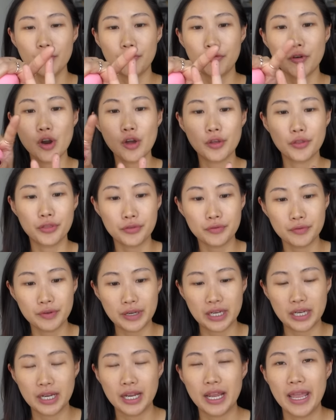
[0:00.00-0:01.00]
for all
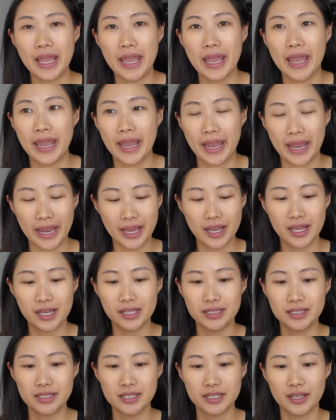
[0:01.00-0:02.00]
3,
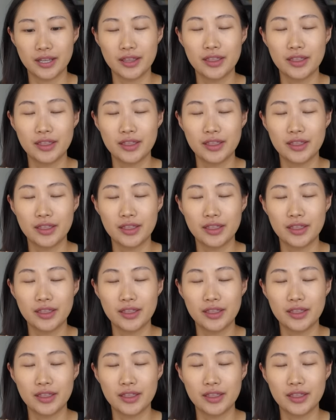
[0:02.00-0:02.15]
and